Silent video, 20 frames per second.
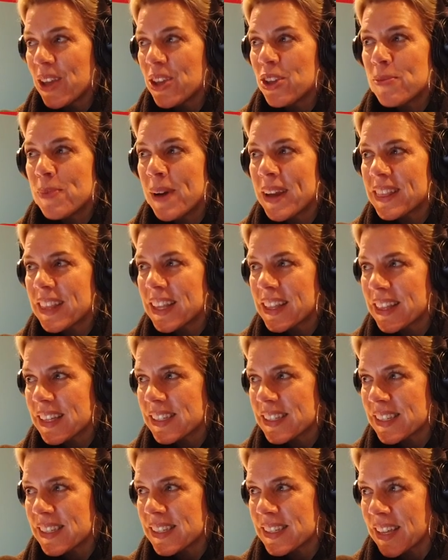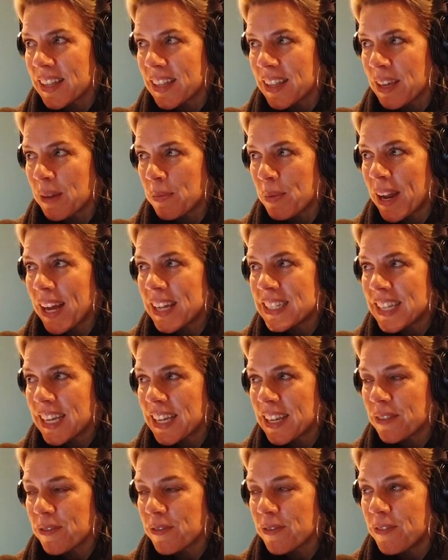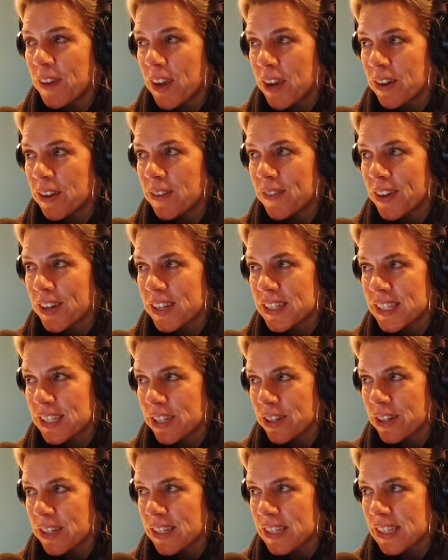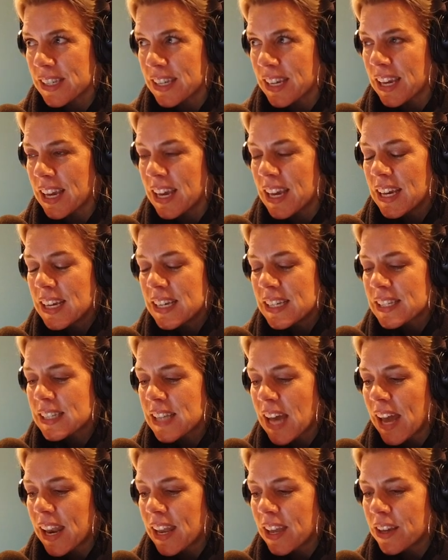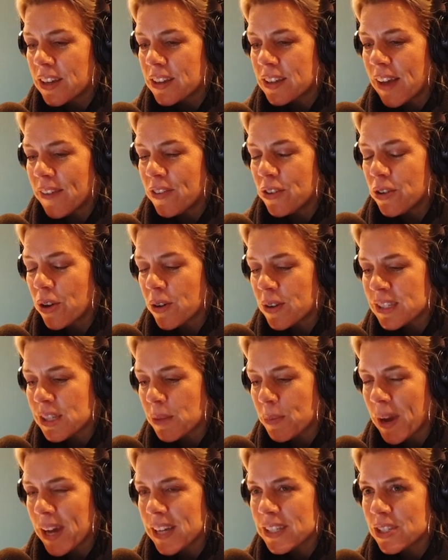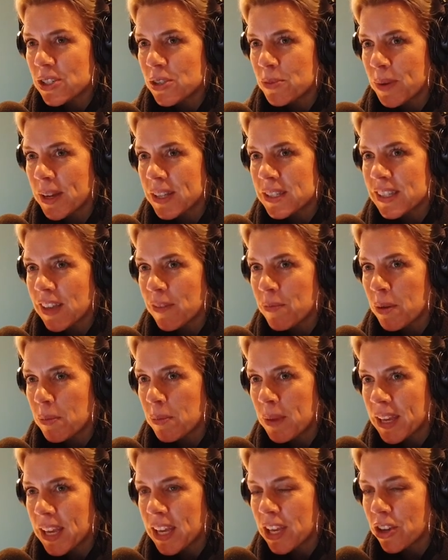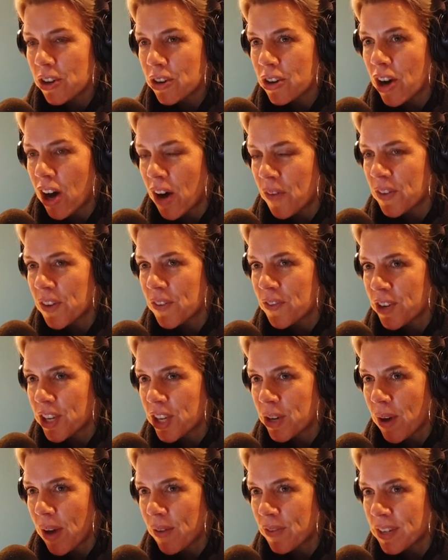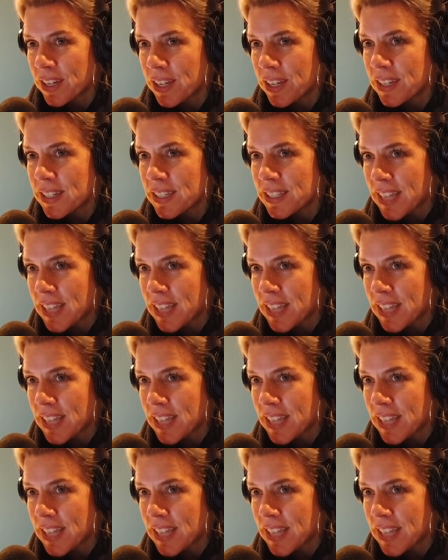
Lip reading: Now, you might think this is silly, but I take it very, very seriously. Scotty, have you noticed the past 2 months I've been making your coffee for you every